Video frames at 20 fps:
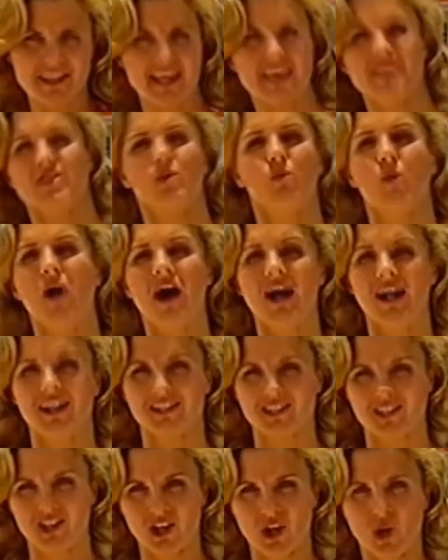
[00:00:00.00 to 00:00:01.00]
in the
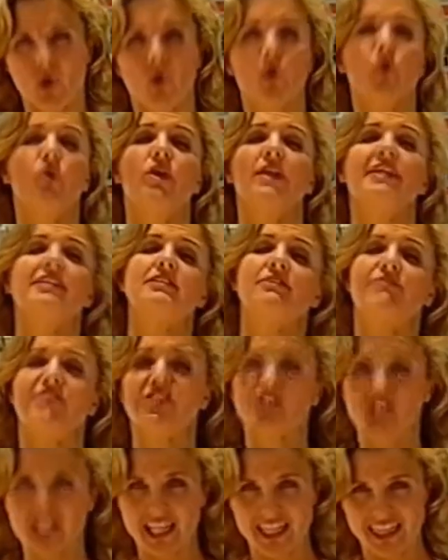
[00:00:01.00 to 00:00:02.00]
world, all
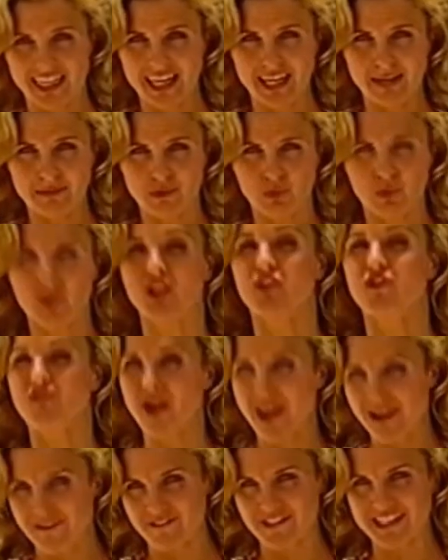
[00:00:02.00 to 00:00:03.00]
individually themed with
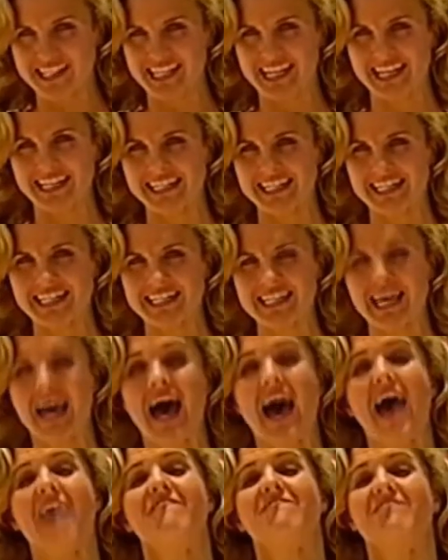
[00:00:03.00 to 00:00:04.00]
great facilities
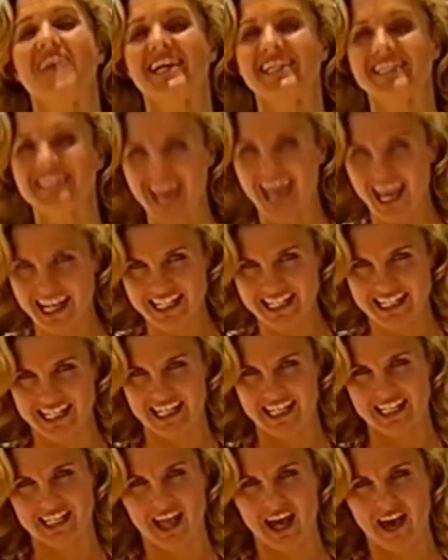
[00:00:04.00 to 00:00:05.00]
and
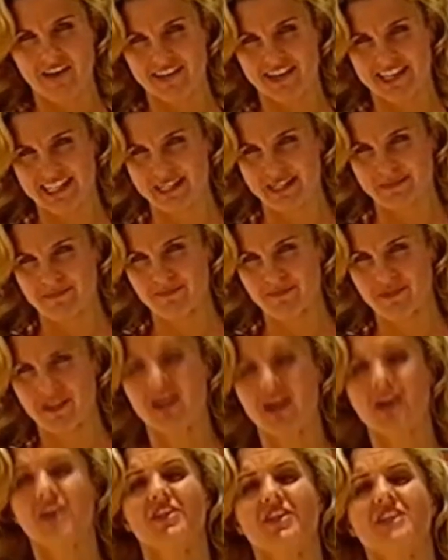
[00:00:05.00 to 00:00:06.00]
fantastic service.
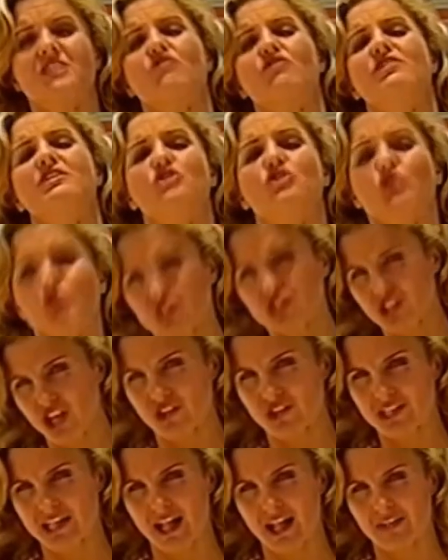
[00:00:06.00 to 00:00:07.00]
There's a resort
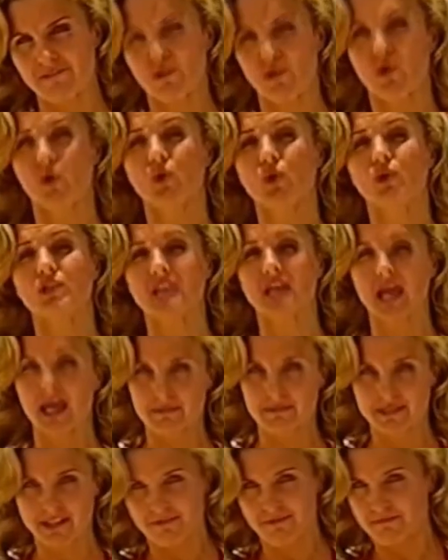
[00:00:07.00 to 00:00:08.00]
hotel for all
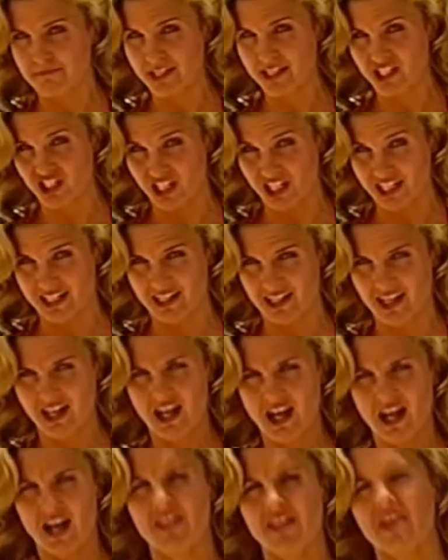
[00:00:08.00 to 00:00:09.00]
types of budget,
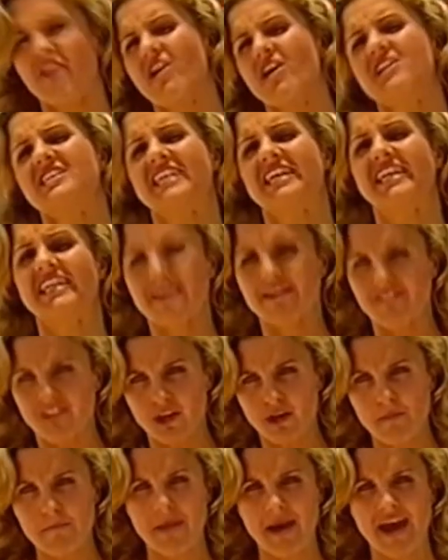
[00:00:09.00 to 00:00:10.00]
and there are
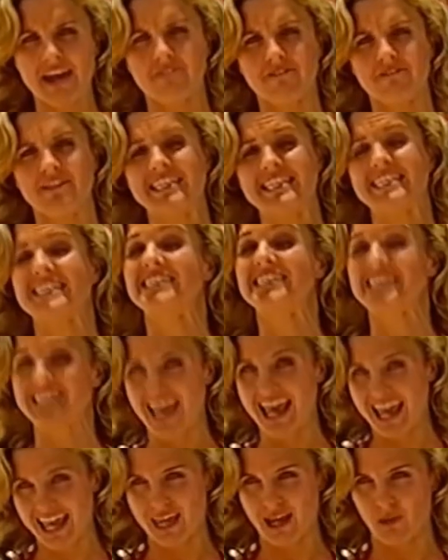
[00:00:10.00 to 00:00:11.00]
significant benefits in
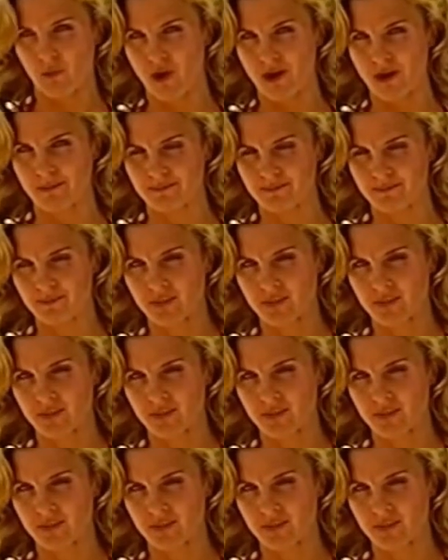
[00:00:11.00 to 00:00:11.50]
staying in one.